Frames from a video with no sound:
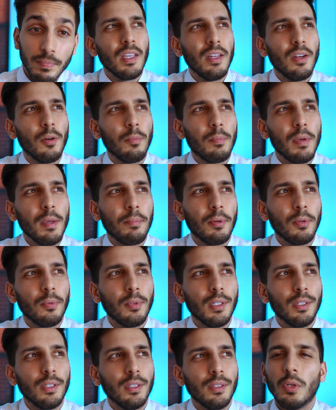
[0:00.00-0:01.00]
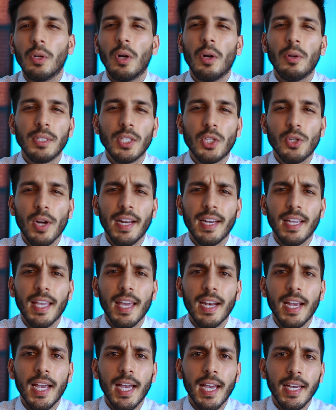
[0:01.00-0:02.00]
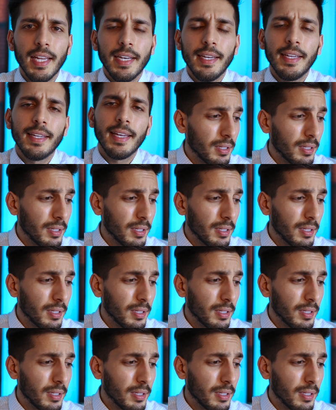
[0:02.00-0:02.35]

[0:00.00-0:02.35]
You know, people will, will always try to get ahead,